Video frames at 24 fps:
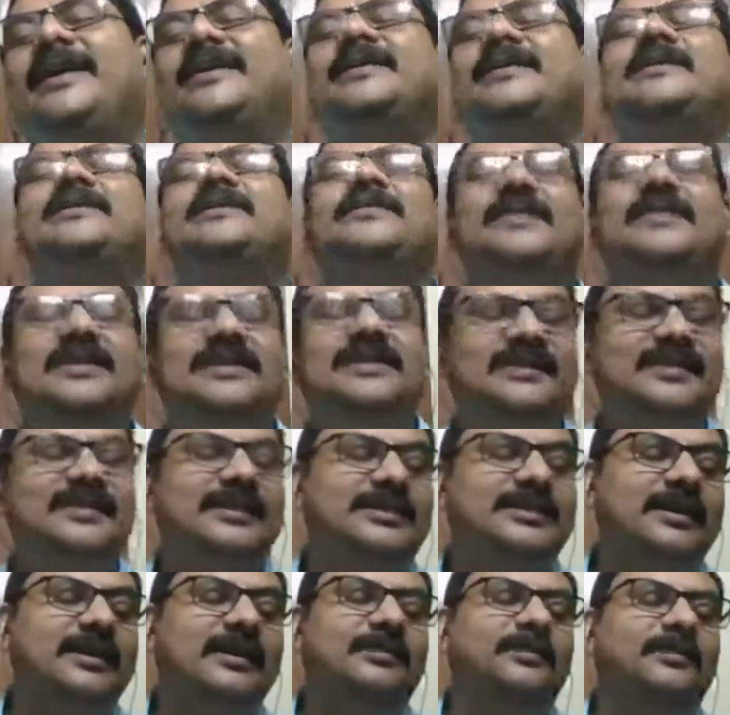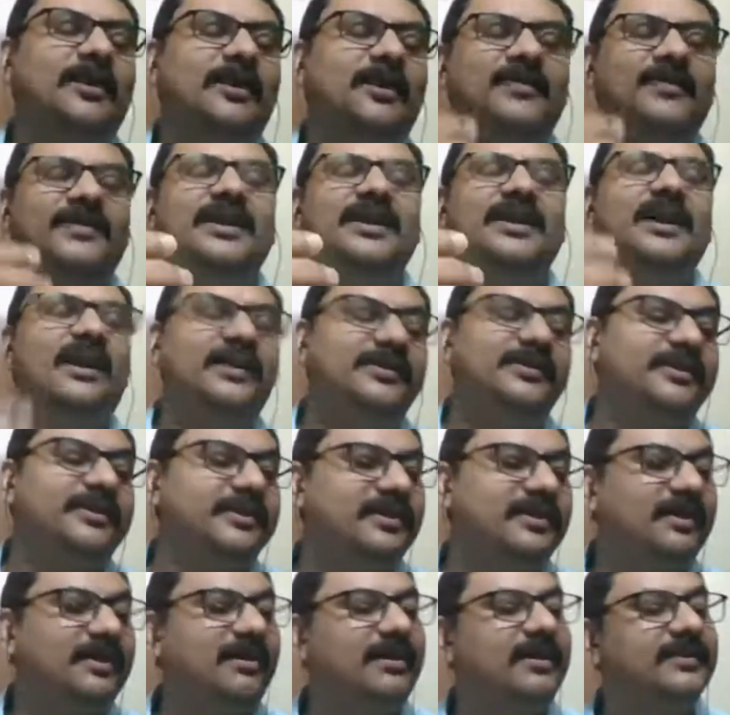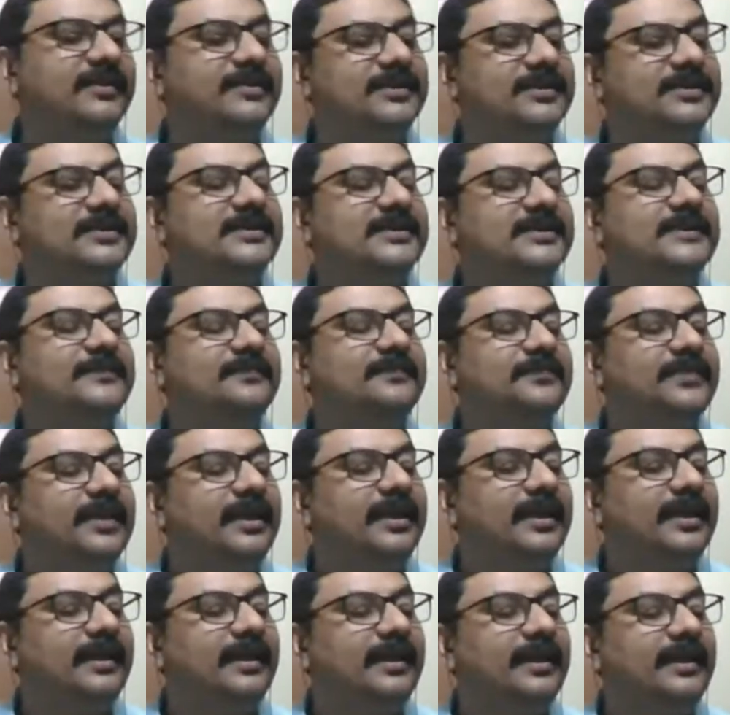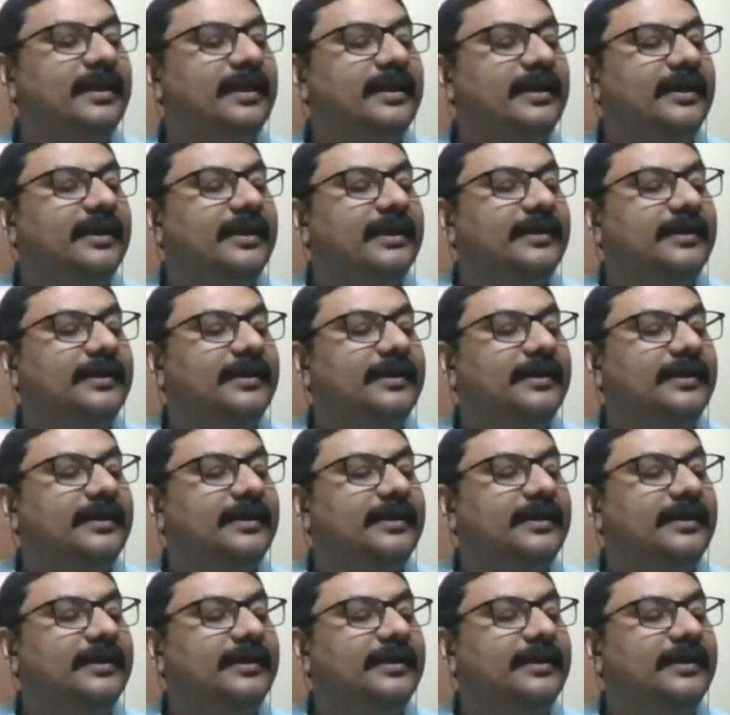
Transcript: they sit upon the other cards. Then